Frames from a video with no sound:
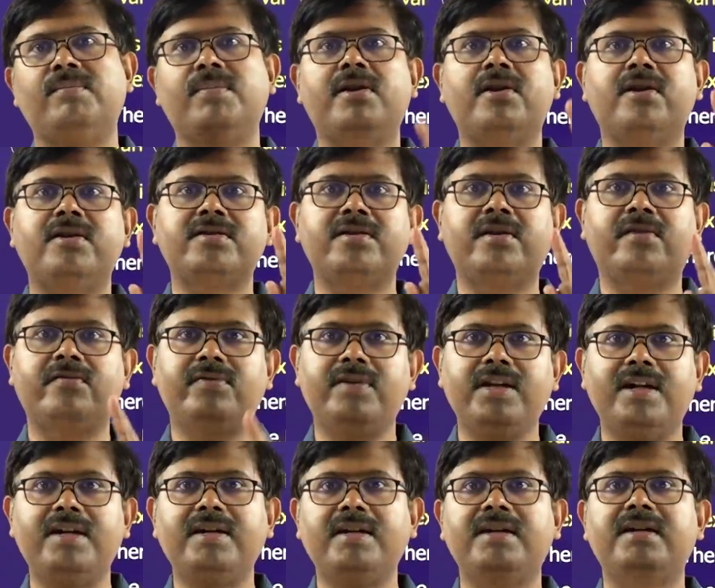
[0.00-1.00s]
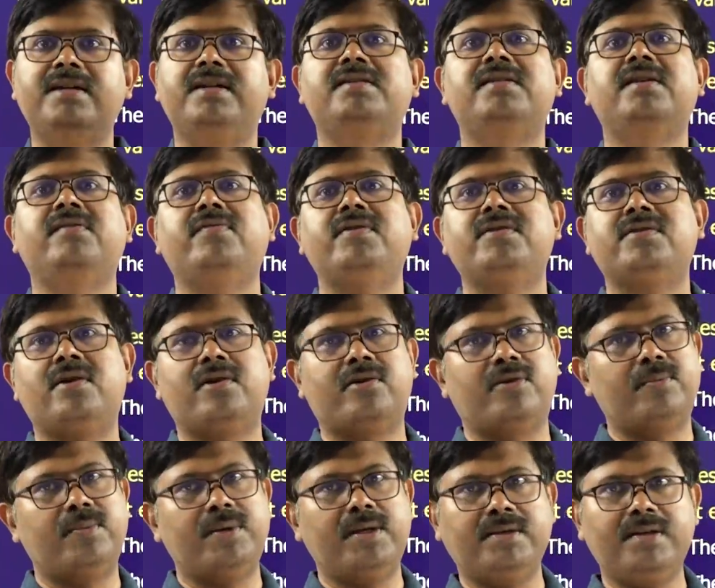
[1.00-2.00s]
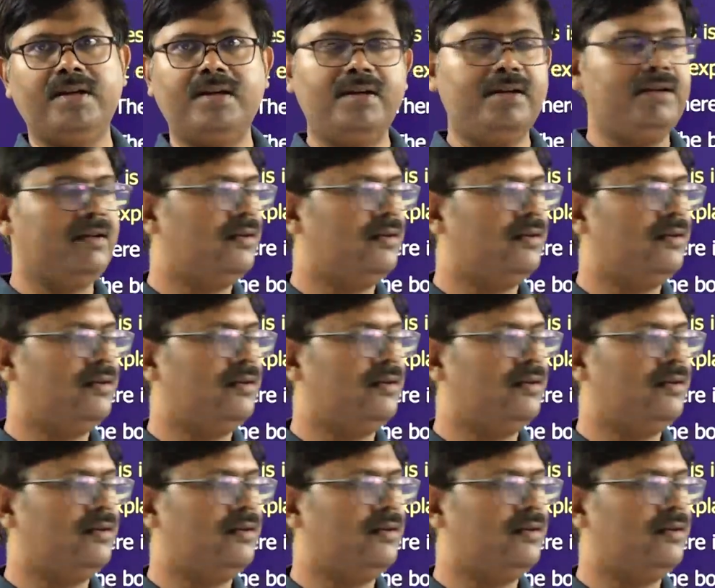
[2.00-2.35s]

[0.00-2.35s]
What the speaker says: Because of that, HF is occupying the